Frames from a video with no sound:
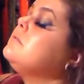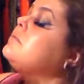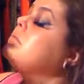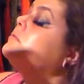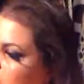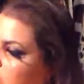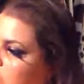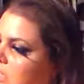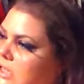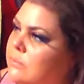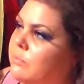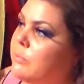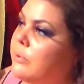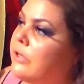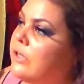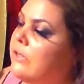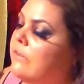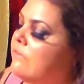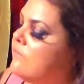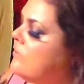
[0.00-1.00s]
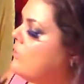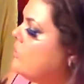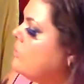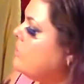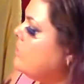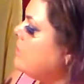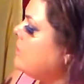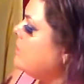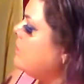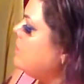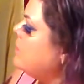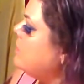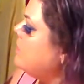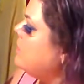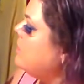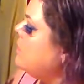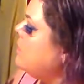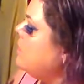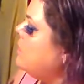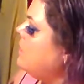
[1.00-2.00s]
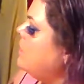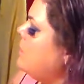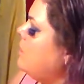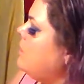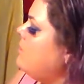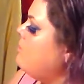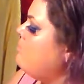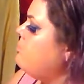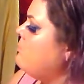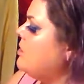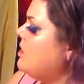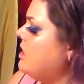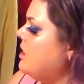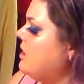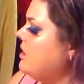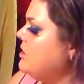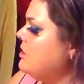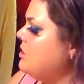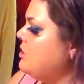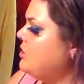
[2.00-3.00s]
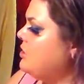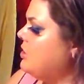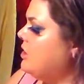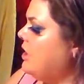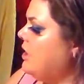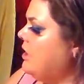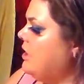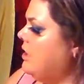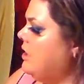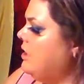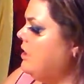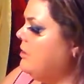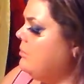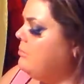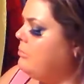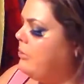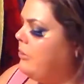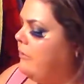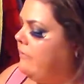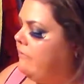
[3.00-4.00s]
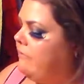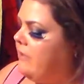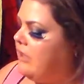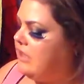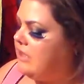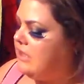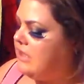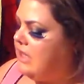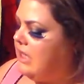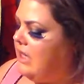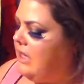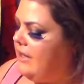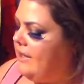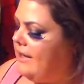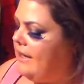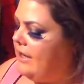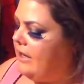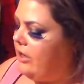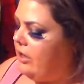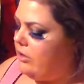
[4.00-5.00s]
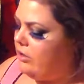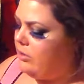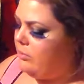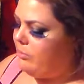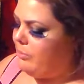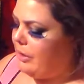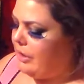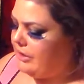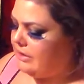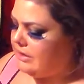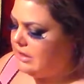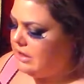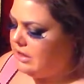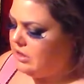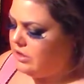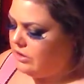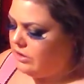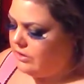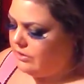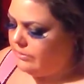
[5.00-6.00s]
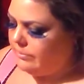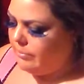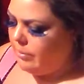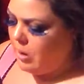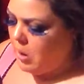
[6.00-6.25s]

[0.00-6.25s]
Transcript: I'm going to use this pretty vulgar blush in Prim Vixen that I got in a BoxyCharm.